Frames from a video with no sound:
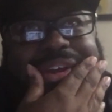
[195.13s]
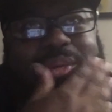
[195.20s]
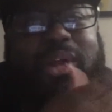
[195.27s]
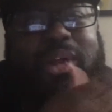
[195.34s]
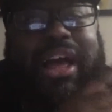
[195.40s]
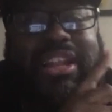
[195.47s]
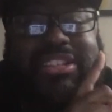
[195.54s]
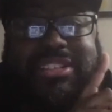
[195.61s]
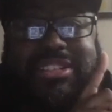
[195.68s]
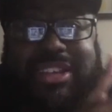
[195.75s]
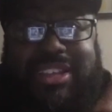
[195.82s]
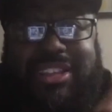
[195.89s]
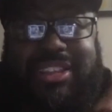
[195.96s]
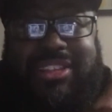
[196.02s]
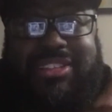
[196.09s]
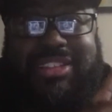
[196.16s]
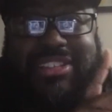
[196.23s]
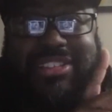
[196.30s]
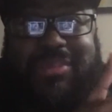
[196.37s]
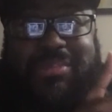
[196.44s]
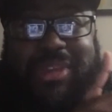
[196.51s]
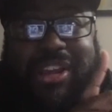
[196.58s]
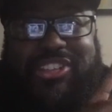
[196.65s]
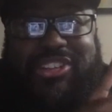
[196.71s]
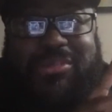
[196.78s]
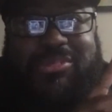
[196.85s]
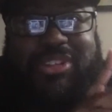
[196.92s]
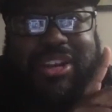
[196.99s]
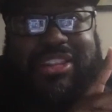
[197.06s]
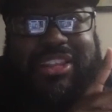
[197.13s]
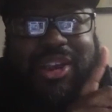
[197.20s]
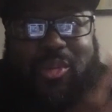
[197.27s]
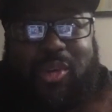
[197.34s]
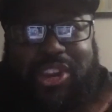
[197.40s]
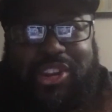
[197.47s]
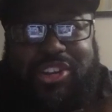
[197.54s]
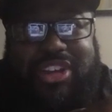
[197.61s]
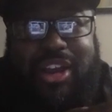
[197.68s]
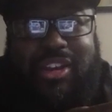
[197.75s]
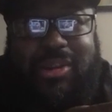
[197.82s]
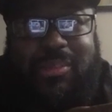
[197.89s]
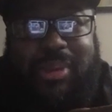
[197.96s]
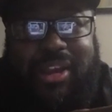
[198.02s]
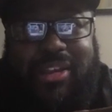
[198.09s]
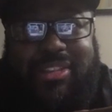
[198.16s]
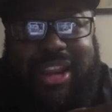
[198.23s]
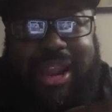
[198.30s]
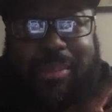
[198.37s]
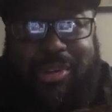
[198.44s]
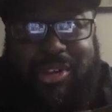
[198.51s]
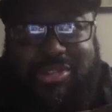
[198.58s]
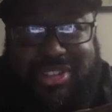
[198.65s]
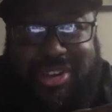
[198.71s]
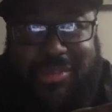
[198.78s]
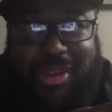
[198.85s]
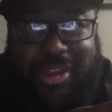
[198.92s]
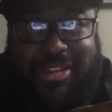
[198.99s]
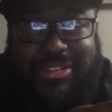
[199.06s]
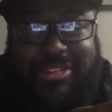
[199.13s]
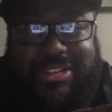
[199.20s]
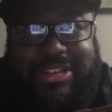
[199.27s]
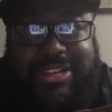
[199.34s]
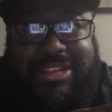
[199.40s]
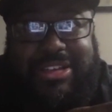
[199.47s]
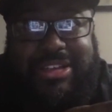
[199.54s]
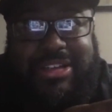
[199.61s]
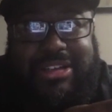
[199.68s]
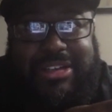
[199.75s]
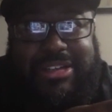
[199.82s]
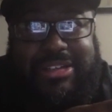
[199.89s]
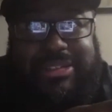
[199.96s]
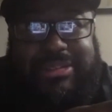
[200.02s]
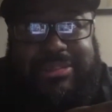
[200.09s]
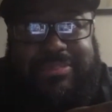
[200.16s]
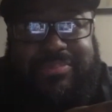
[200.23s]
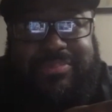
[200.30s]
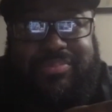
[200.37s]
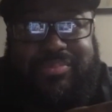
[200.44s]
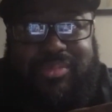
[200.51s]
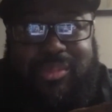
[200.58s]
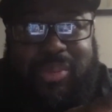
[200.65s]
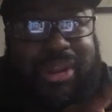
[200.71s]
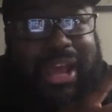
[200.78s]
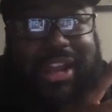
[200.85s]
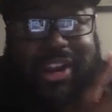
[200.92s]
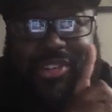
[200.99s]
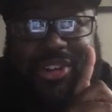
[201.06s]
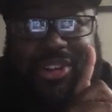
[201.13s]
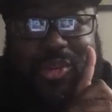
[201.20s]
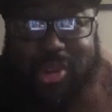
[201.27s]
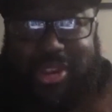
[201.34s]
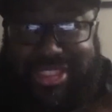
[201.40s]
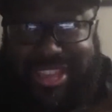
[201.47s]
Well, I'll just tell you this because I'm not sure. I'm trying to think of what you're talking about that I posted about. But I don't know what